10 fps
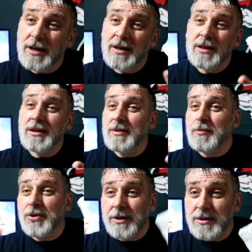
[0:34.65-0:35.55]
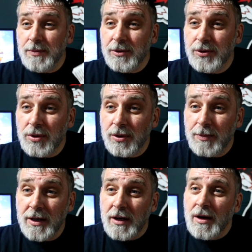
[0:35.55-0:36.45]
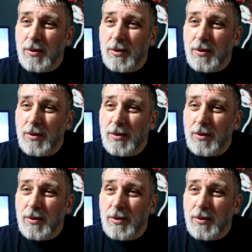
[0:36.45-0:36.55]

and the principal told me,